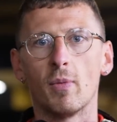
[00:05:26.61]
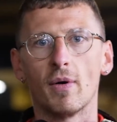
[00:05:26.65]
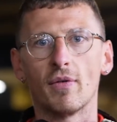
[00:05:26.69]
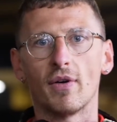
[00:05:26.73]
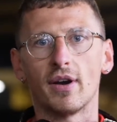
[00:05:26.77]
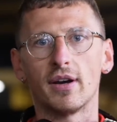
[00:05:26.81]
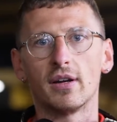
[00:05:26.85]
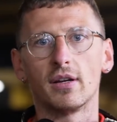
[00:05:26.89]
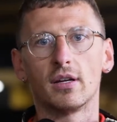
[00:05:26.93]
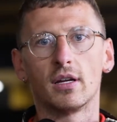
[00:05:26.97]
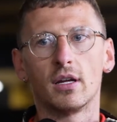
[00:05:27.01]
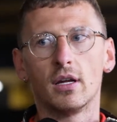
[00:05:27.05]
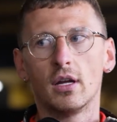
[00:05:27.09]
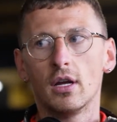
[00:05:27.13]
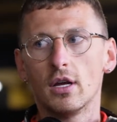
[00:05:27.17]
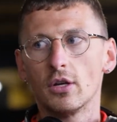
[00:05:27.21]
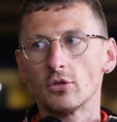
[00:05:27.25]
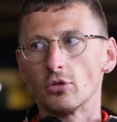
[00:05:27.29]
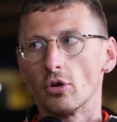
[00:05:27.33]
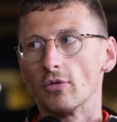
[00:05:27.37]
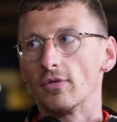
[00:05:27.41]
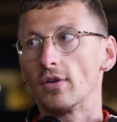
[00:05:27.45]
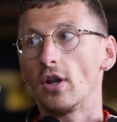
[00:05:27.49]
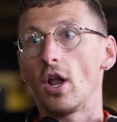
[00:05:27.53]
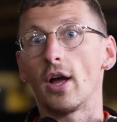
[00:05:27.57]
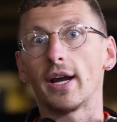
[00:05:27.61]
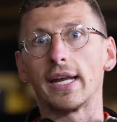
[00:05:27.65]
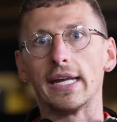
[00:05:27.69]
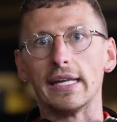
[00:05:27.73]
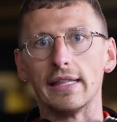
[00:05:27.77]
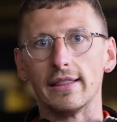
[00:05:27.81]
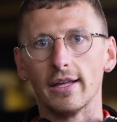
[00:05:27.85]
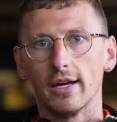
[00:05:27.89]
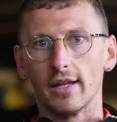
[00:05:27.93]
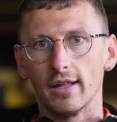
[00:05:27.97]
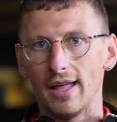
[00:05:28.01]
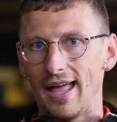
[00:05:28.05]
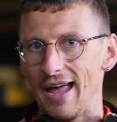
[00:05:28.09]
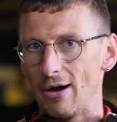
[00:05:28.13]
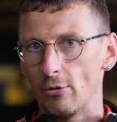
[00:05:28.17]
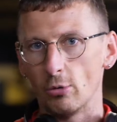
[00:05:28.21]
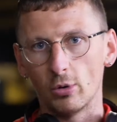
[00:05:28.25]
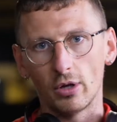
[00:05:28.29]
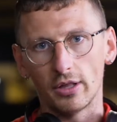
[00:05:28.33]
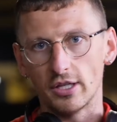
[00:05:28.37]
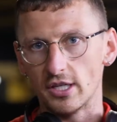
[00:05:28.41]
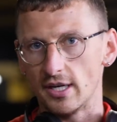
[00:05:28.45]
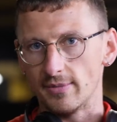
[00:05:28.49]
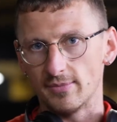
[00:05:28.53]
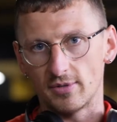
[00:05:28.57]
we're very sort of lucky that all
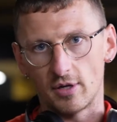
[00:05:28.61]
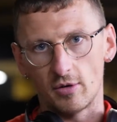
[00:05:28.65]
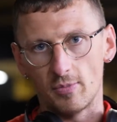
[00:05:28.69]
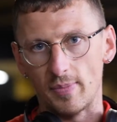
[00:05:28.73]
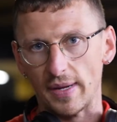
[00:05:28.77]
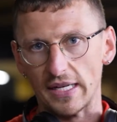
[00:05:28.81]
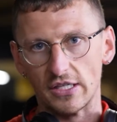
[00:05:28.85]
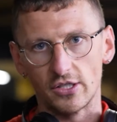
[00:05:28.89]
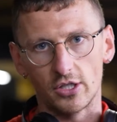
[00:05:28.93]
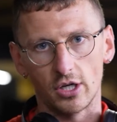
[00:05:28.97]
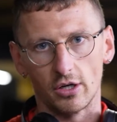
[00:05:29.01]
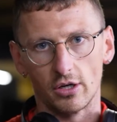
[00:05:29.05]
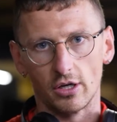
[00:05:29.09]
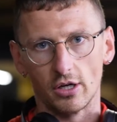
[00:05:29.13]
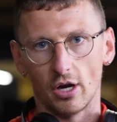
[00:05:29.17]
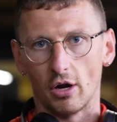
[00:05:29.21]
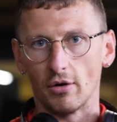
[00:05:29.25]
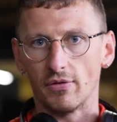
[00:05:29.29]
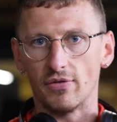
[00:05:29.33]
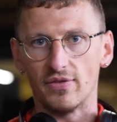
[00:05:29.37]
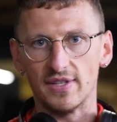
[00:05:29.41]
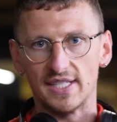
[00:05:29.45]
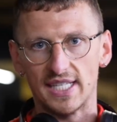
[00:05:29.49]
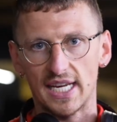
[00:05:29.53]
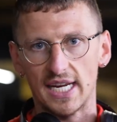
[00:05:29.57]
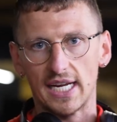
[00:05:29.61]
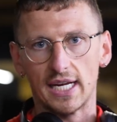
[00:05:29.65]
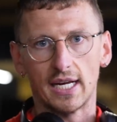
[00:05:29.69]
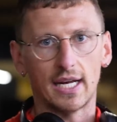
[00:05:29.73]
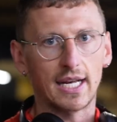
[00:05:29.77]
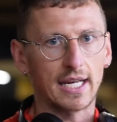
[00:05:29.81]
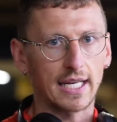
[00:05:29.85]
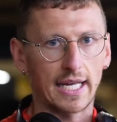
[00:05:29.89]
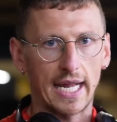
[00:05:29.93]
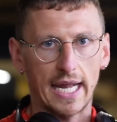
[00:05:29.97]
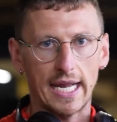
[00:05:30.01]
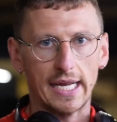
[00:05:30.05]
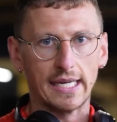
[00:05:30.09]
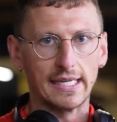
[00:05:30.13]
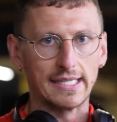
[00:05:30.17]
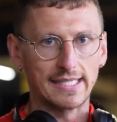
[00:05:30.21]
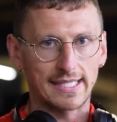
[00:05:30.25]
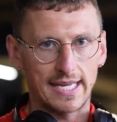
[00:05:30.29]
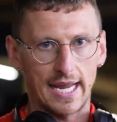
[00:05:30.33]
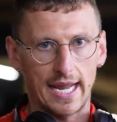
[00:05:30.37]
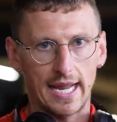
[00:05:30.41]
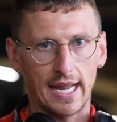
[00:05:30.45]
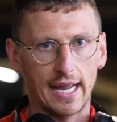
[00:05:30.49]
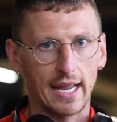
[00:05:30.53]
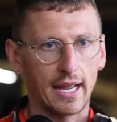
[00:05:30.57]
of the gyms we've been to, you know, Physique, Kings,
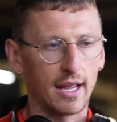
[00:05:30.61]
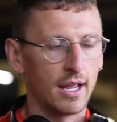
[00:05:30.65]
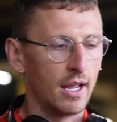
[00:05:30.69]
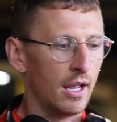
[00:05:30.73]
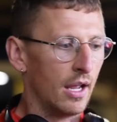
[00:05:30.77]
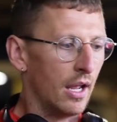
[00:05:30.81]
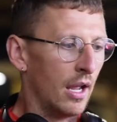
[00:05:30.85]
here,